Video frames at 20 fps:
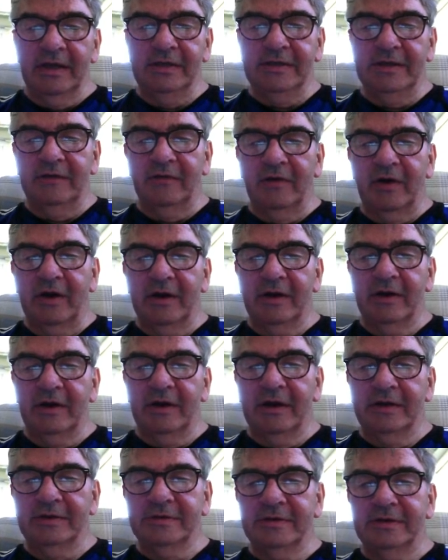divided
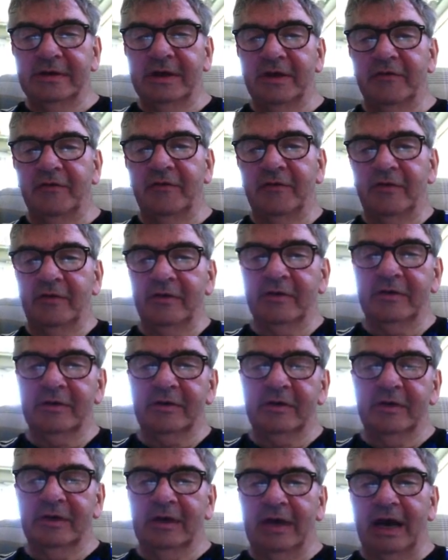into different
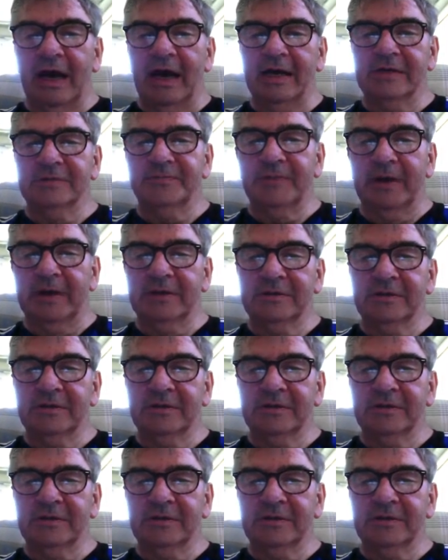aspects.